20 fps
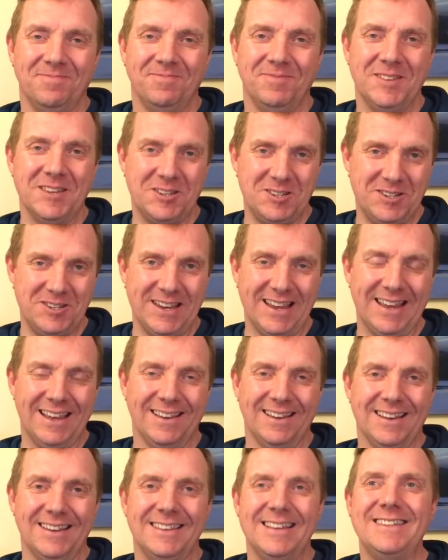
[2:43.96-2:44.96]
this year,
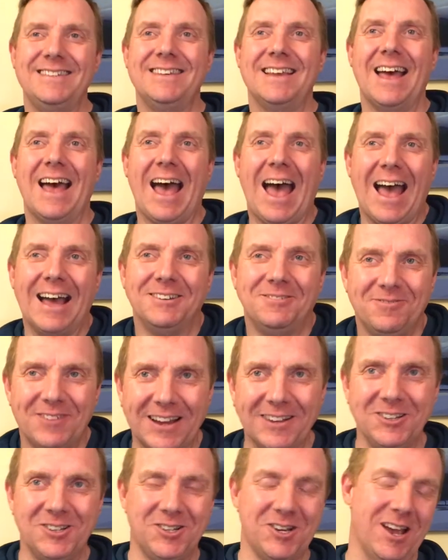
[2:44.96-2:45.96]
this
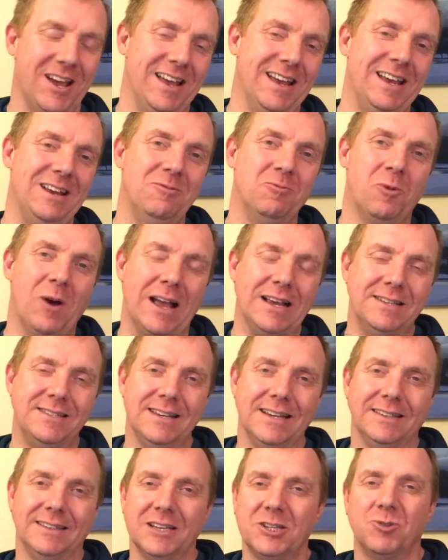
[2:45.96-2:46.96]
adventure in
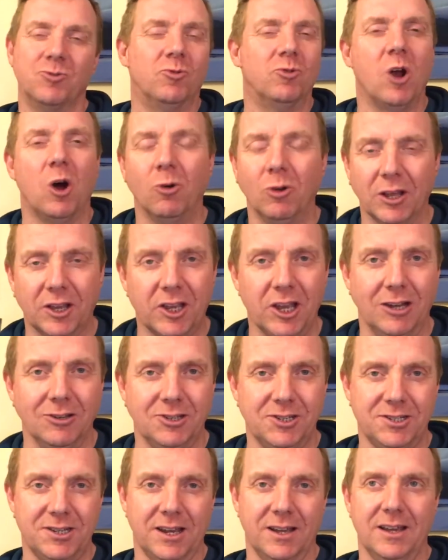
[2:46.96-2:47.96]
waiting, this roller
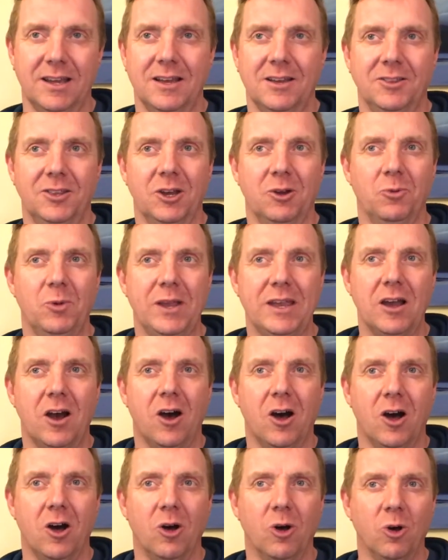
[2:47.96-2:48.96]
coaster that we
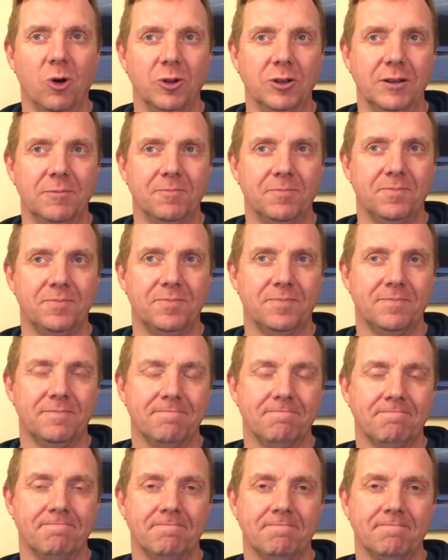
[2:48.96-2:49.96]
are on,
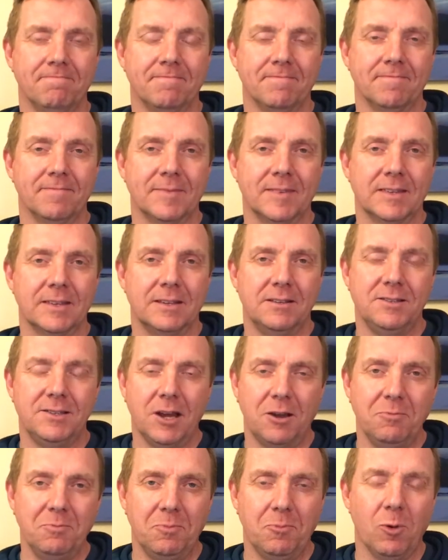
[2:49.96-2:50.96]

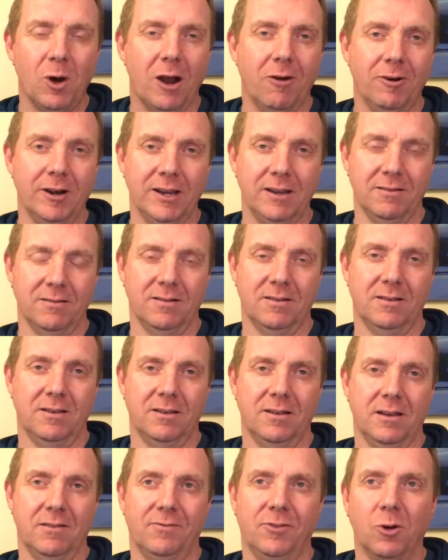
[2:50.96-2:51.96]
don't worry,
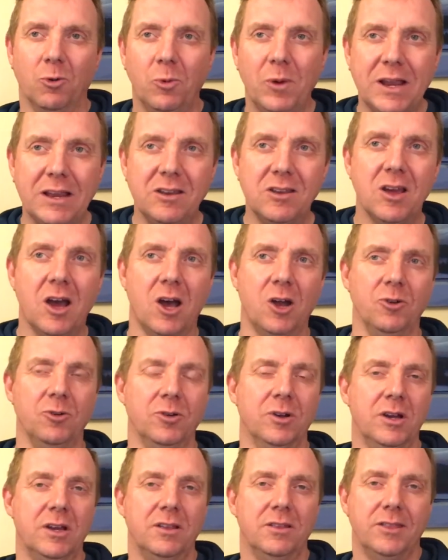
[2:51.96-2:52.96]
for we know
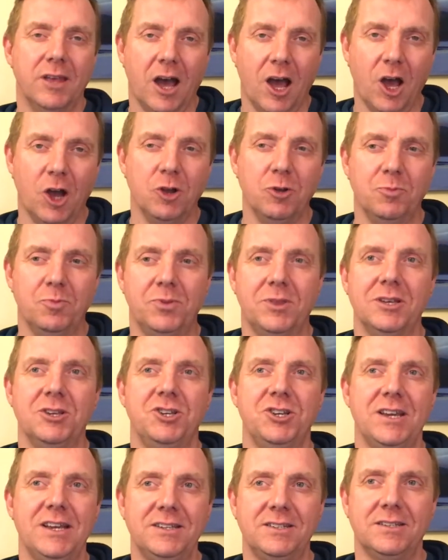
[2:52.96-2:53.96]
the hope that
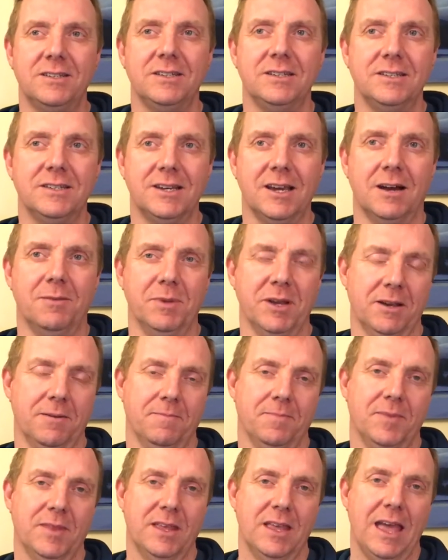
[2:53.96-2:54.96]
Jesus is coming
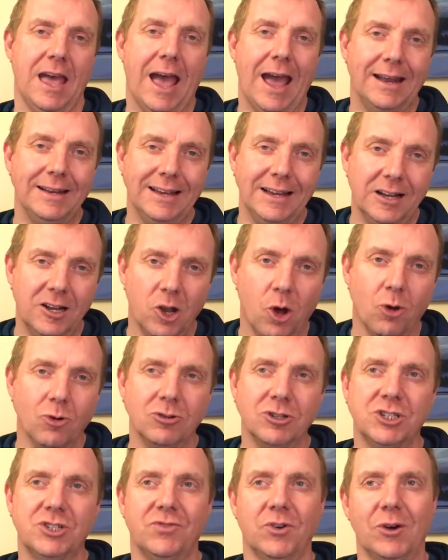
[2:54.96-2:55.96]
and he
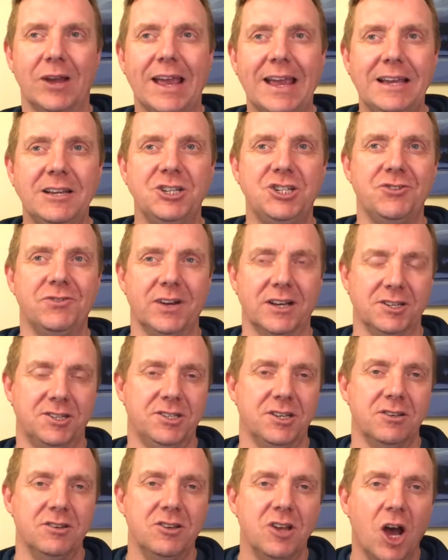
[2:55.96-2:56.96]
longs for each of us
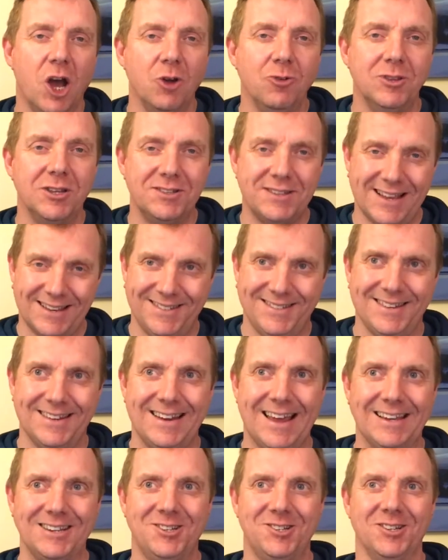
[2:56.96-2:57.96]
to know the
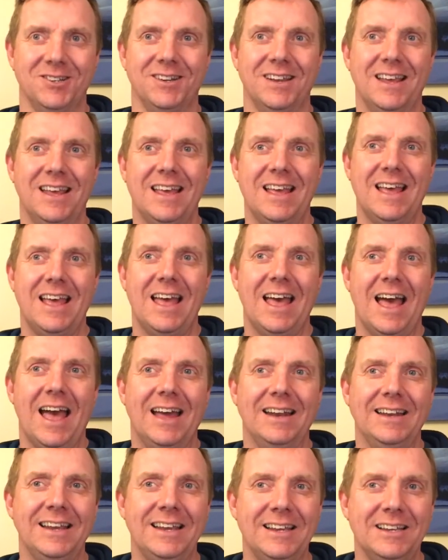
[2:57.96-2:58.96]
destination,
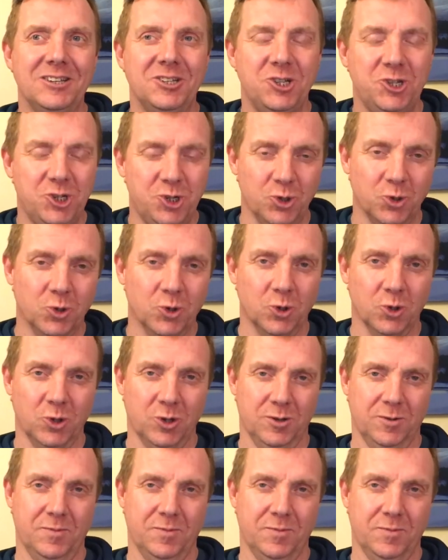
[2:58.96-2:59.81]
and he is sure,